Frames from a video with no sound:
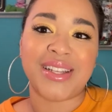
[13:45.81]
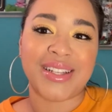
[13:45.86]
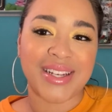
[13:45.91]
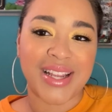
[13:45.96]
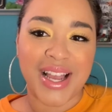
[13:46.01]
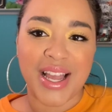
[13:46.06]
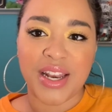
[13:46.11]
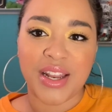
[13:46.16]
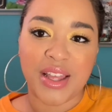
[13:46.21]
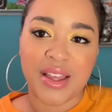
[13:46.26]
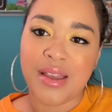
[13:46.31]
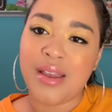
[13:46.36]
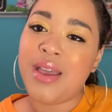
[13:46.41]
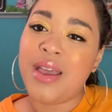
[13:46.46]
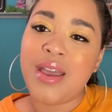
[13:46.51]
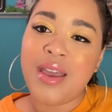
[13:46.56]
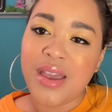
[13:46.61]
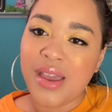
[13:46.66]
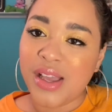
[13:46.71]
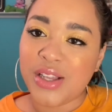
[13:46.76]
that kind of
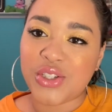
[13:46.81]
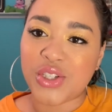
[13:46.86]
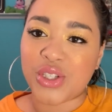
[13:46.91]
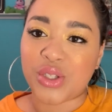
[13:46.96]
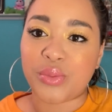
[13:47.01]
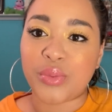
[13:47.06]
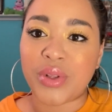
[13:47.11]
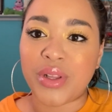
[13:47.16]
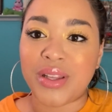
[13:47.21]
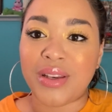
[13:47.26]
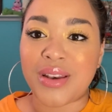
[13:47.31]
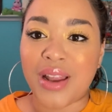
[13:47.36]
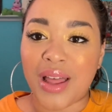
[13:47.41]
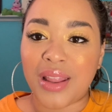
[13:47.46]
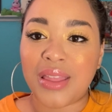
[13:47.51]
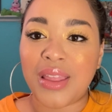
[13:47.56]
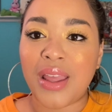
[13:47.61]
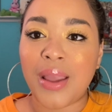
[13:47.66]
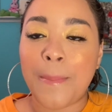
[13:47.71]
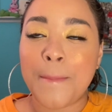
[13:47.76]
is just really
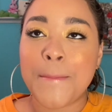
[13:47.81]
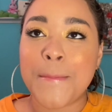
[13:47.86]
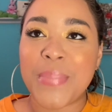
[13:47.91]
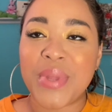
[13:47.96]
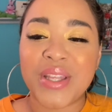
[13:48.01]
nothing.